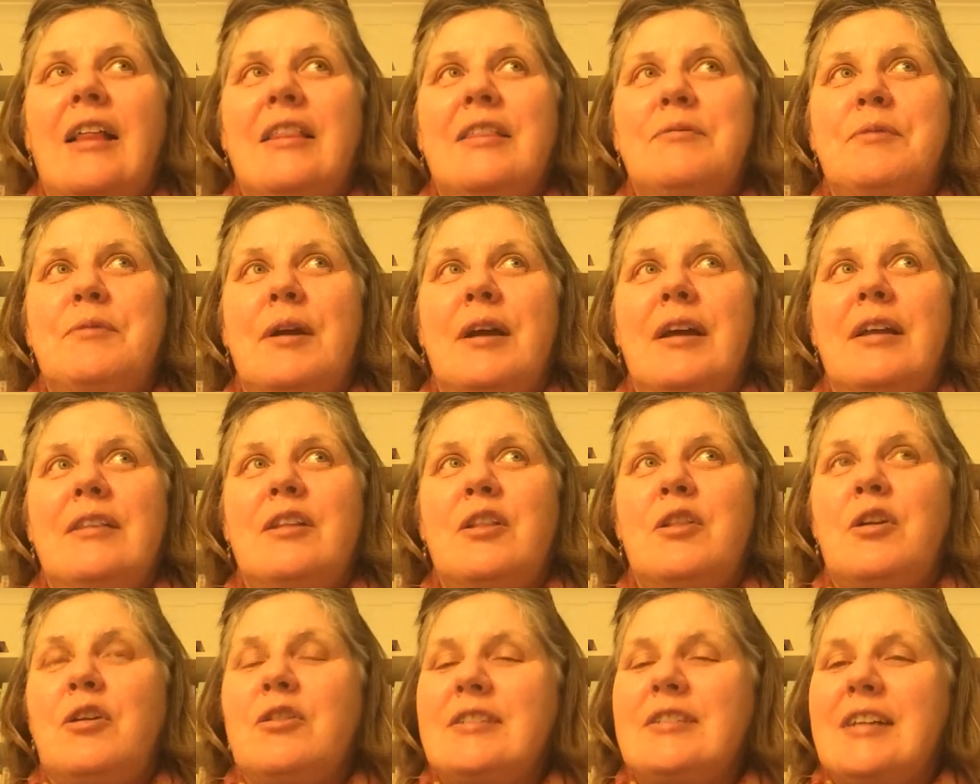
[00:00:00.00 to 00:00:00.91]
where
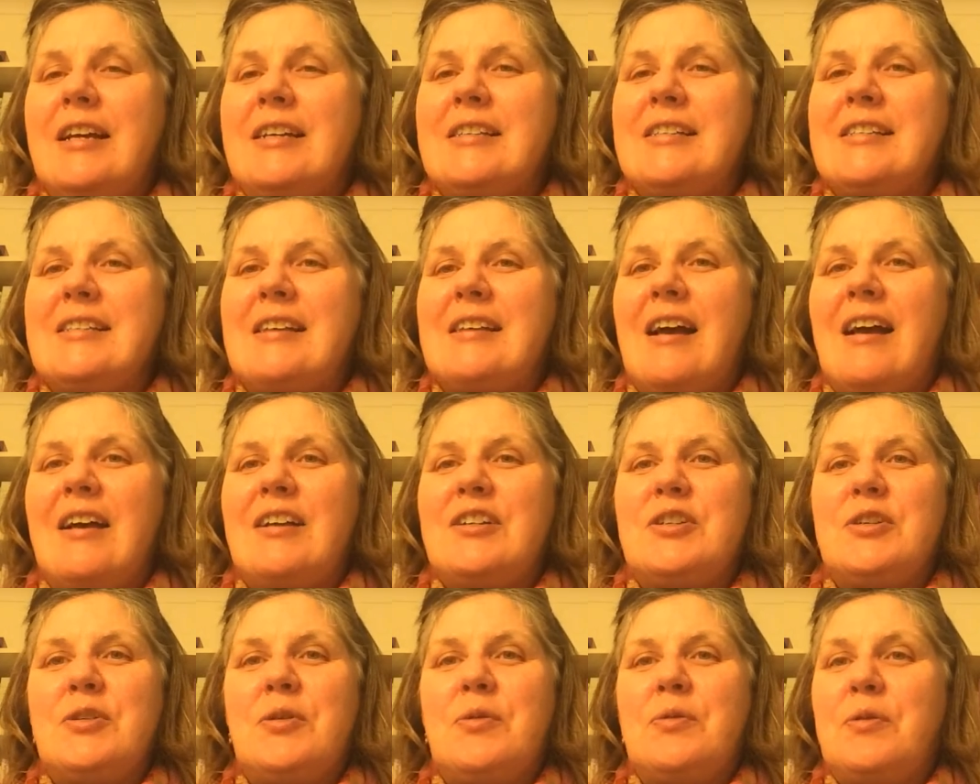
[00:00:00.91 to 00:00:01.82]
the lockdown
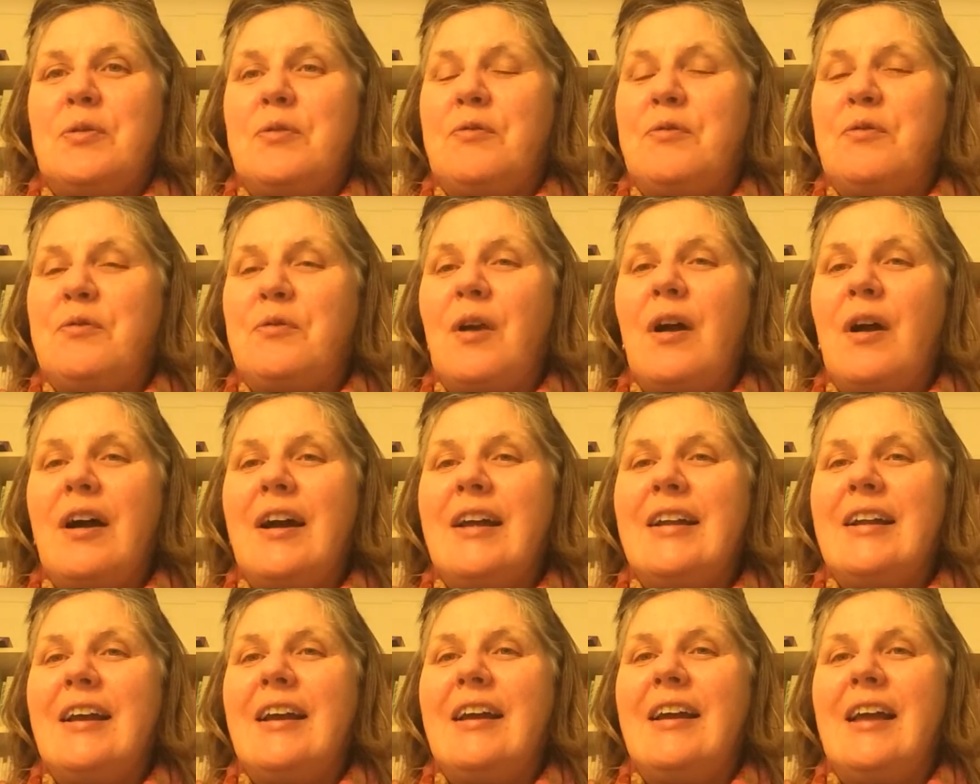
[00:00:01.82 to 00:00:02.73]
started on the
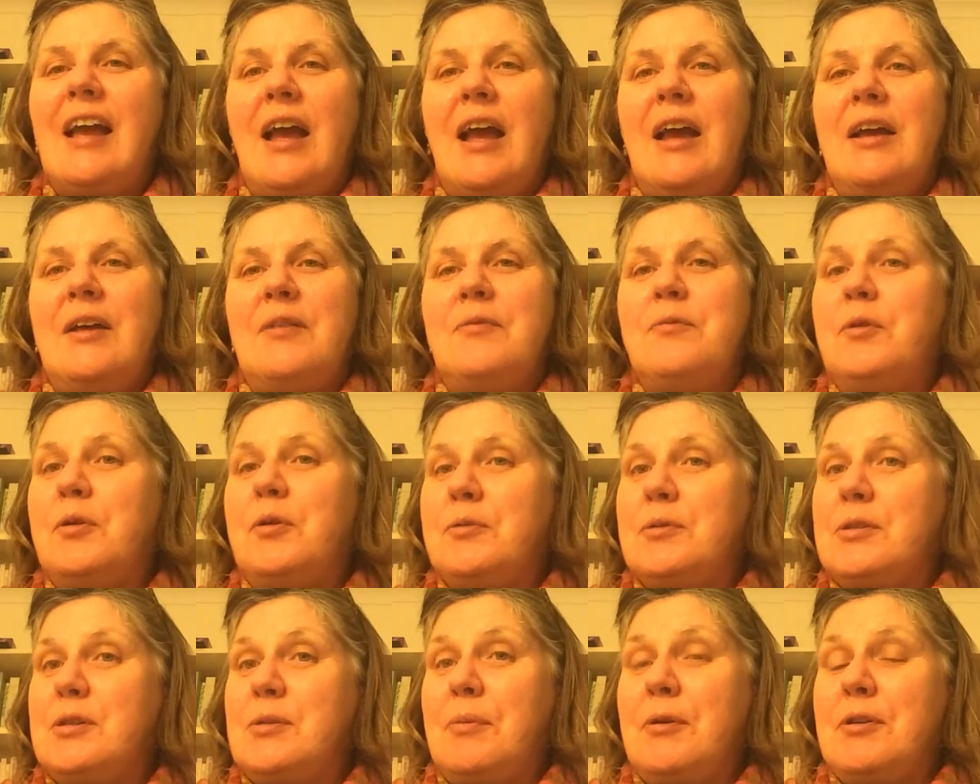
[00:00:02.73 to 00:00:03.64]
Friday, and we
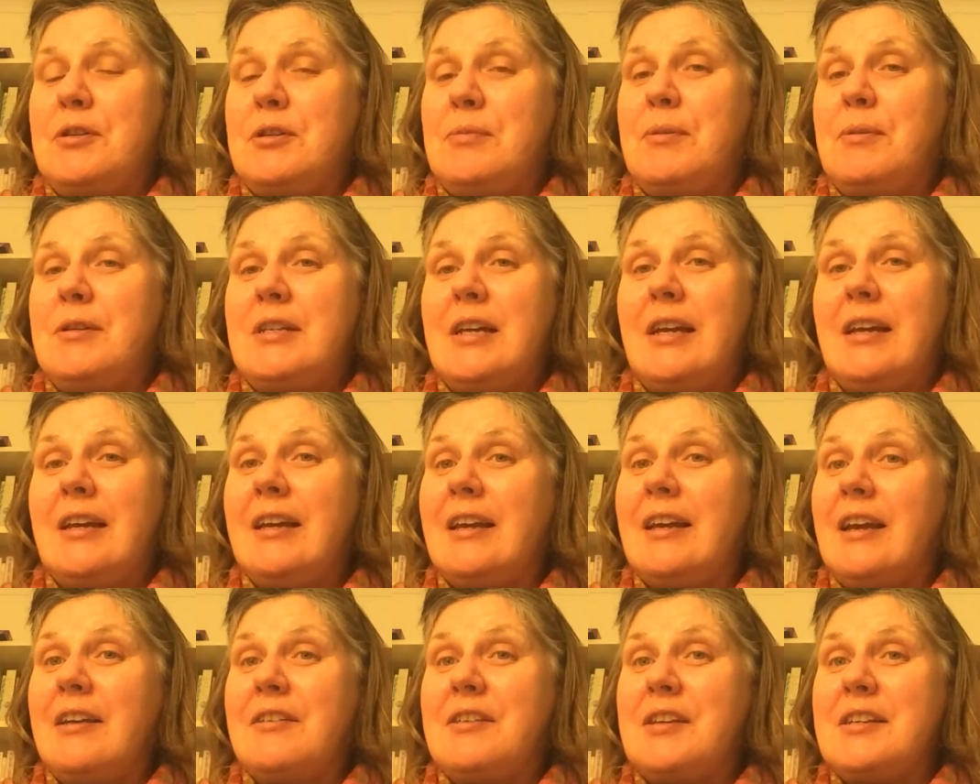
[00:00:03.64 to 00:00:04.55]
were supposed to be
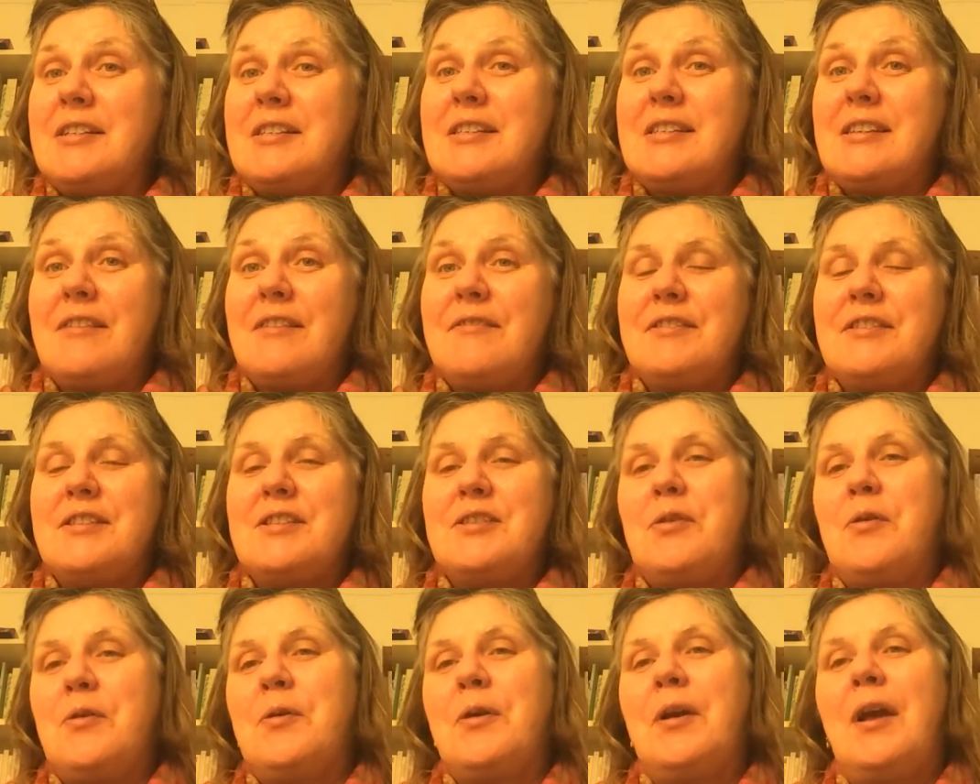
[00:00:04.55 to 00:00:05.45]
taking our year
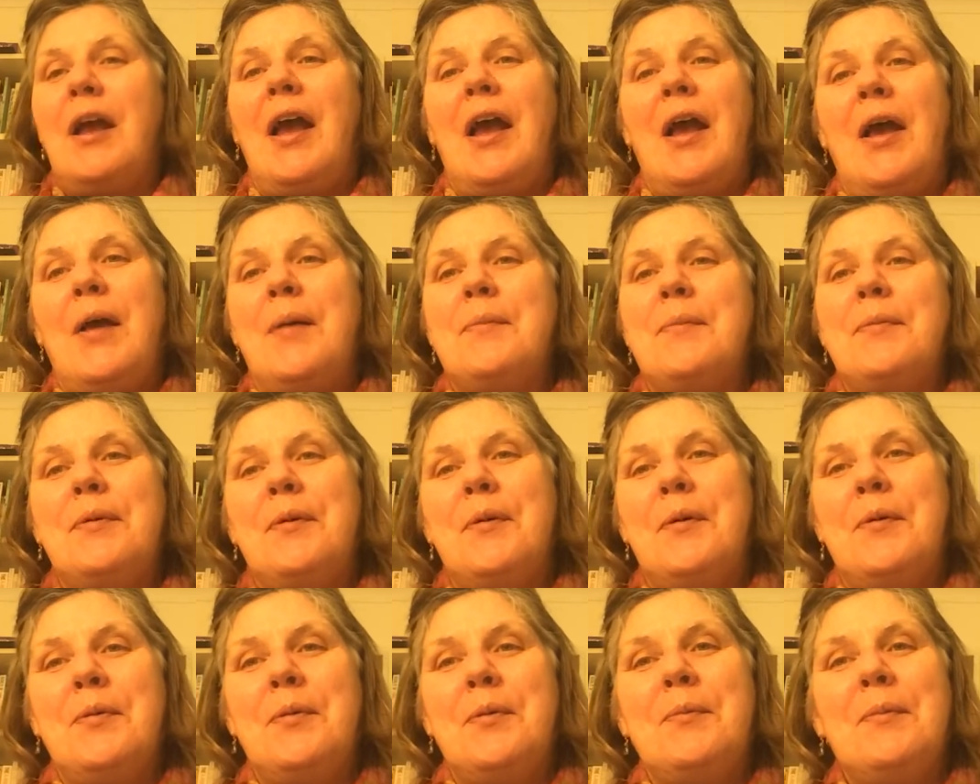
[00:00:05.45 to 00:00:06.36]
sevens on camp
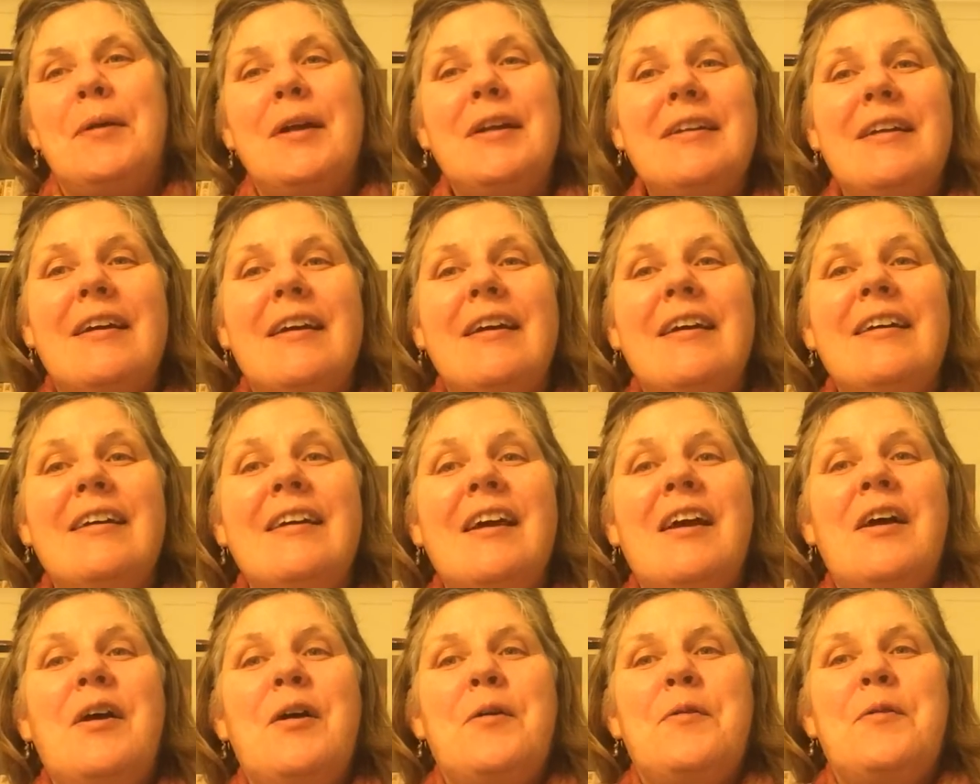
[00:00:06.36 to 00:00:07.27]
on the Monday.
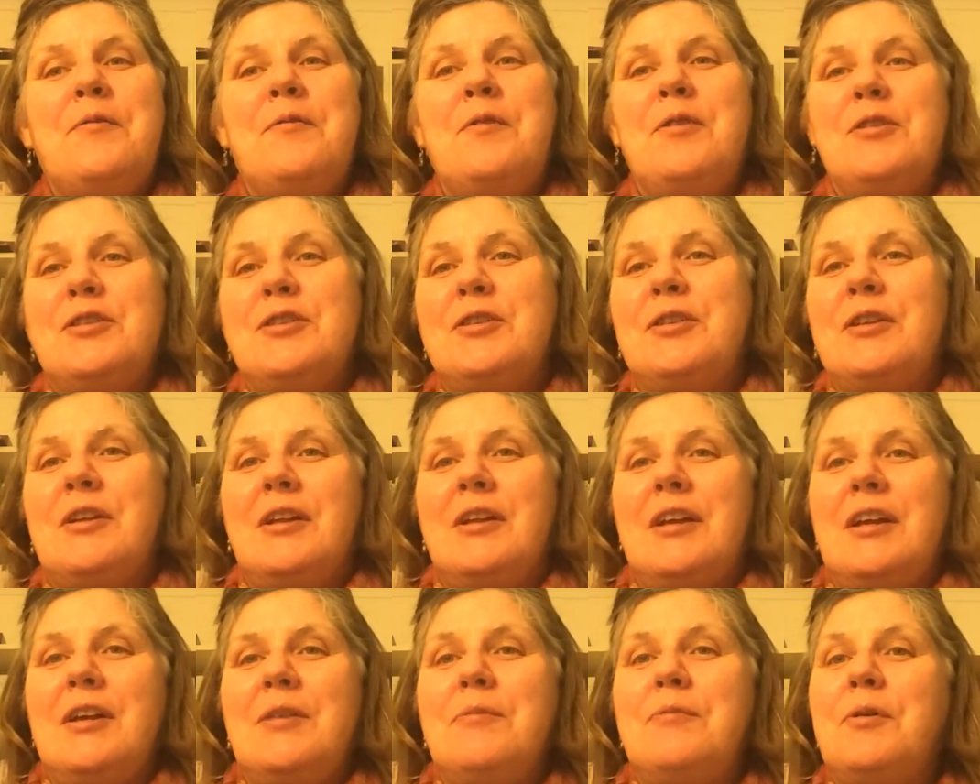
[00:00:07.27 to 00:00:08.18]

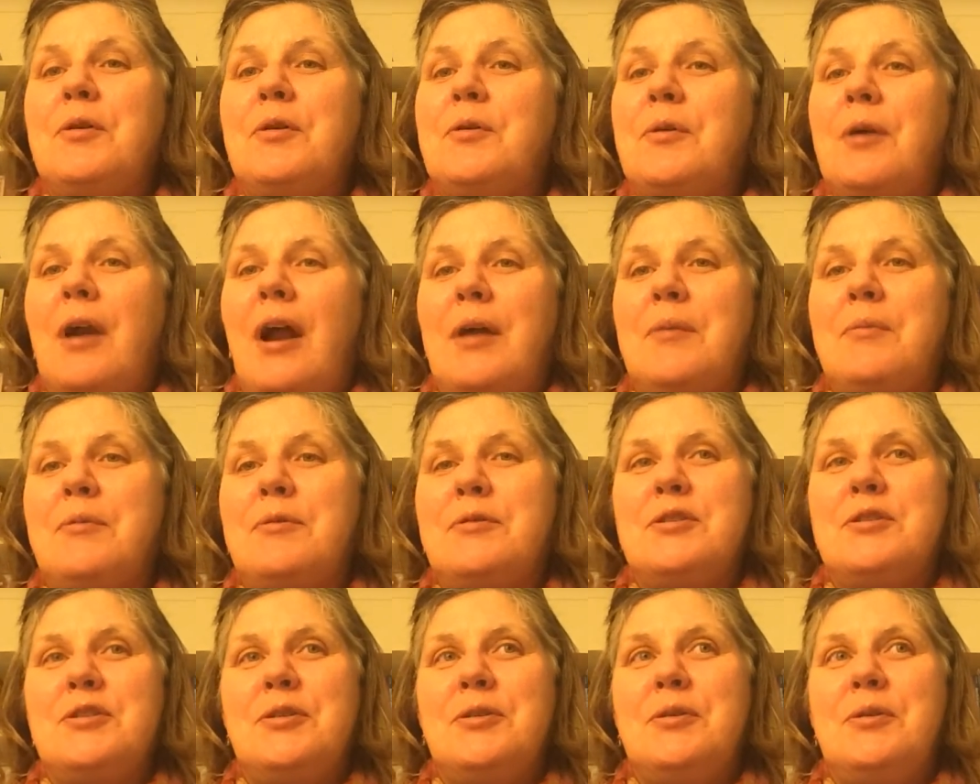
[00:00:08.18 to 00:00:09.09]
Fortunately, we were able
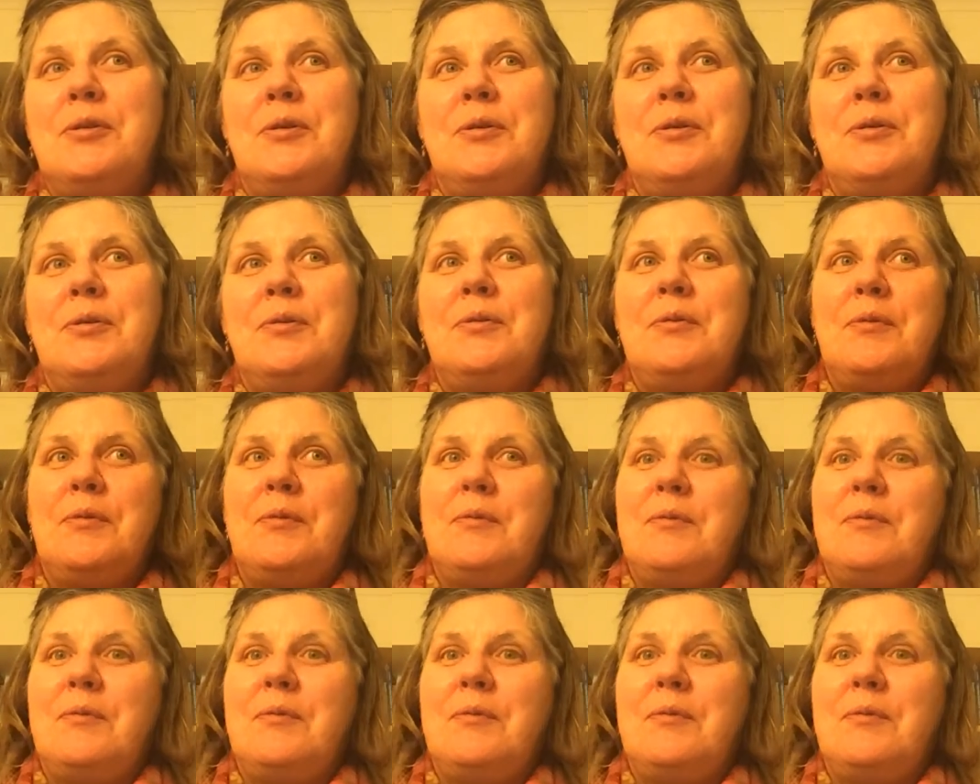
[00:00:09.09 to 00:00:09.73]
to